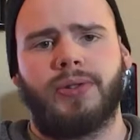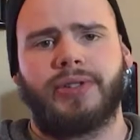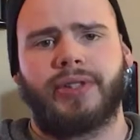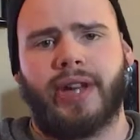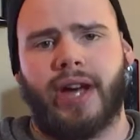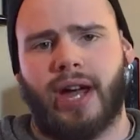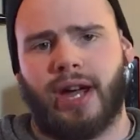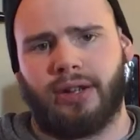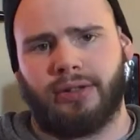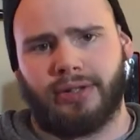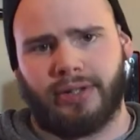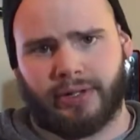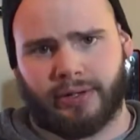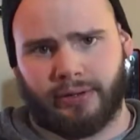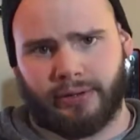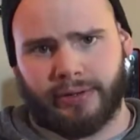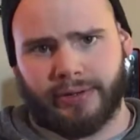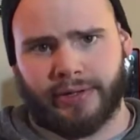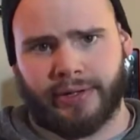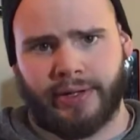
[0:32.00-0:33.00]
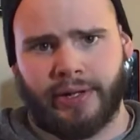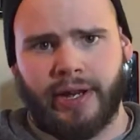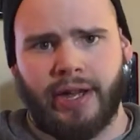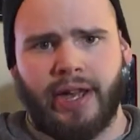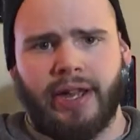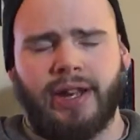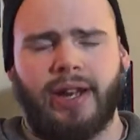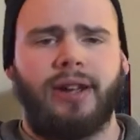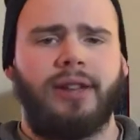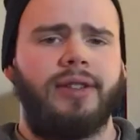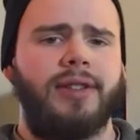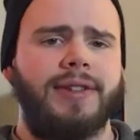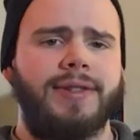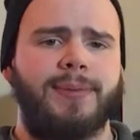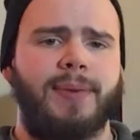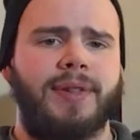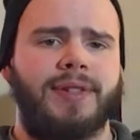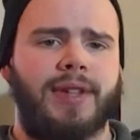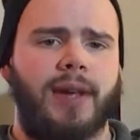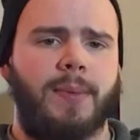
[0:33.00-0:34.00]
Kyle Nichols. Now, in this
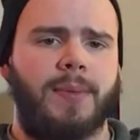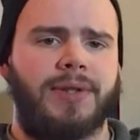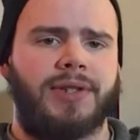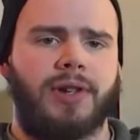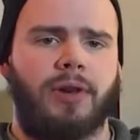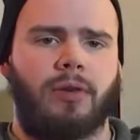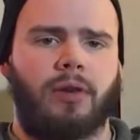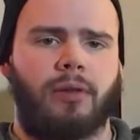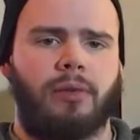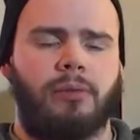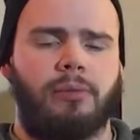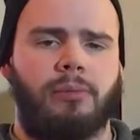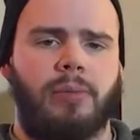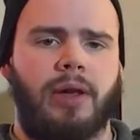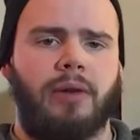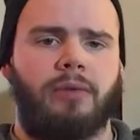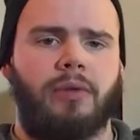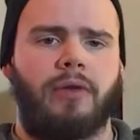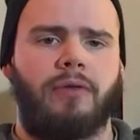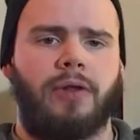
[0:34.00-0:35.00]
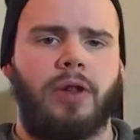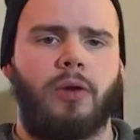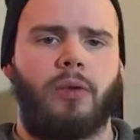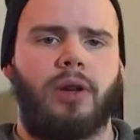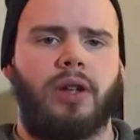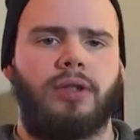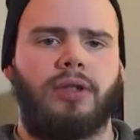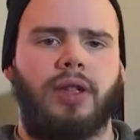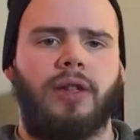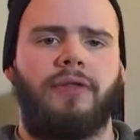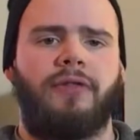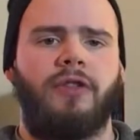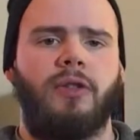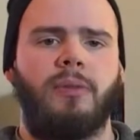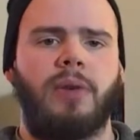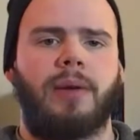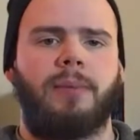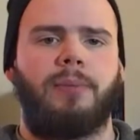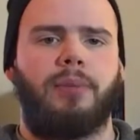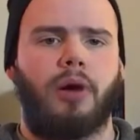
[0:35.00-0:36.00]
week's episode, we'll be reviewing the
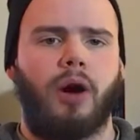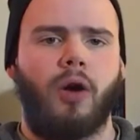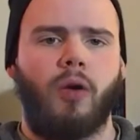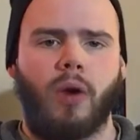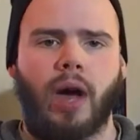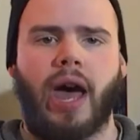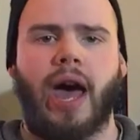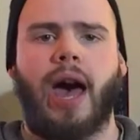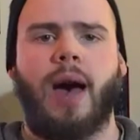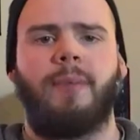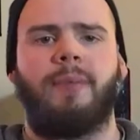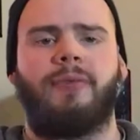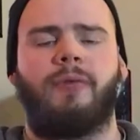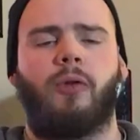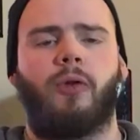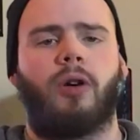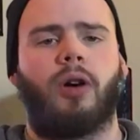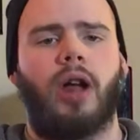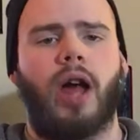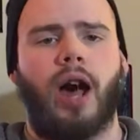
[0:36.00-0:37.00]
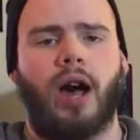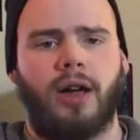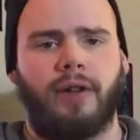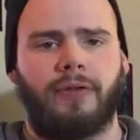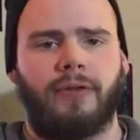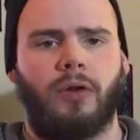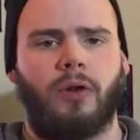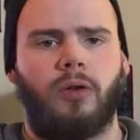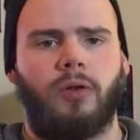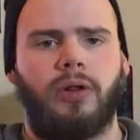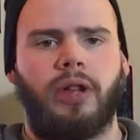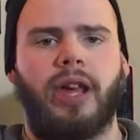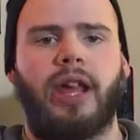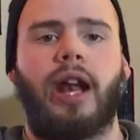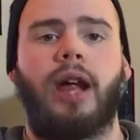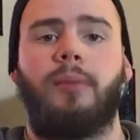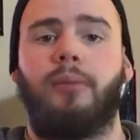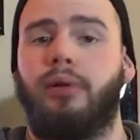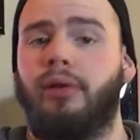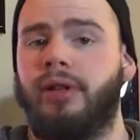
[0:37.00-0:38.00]
FiLMiC Pro app for iPhone and
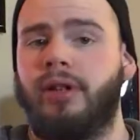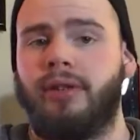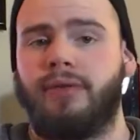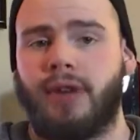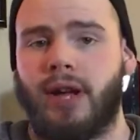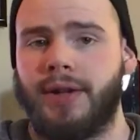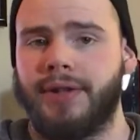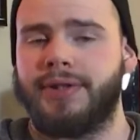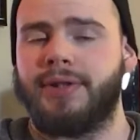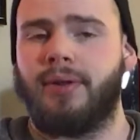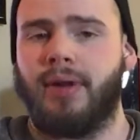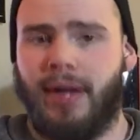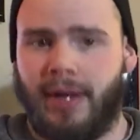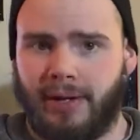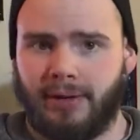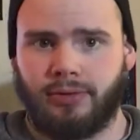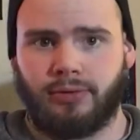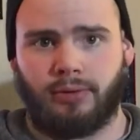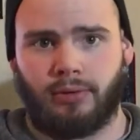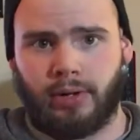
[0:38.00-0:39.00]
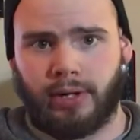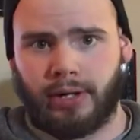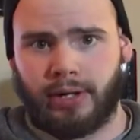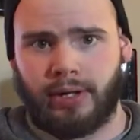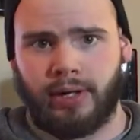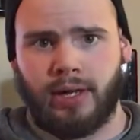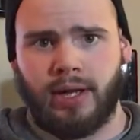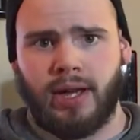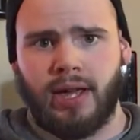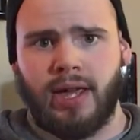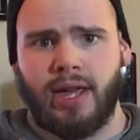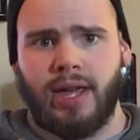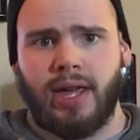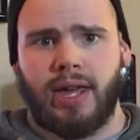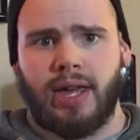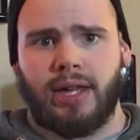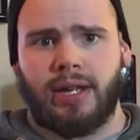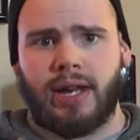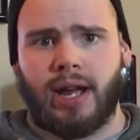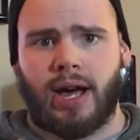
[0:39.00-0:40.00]
I believe also Android.
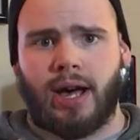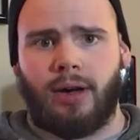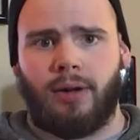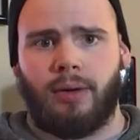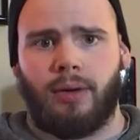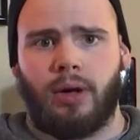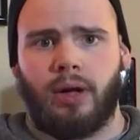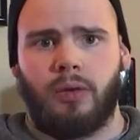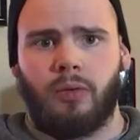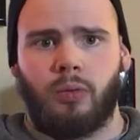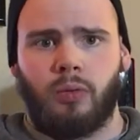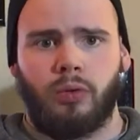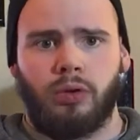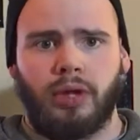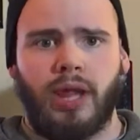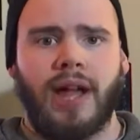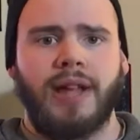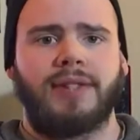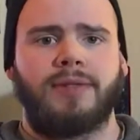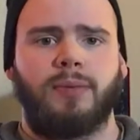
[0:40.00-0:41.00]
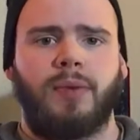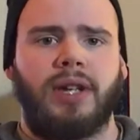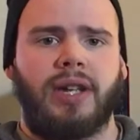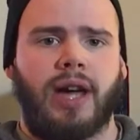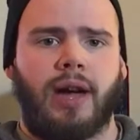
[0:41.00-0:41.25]
Now, last week I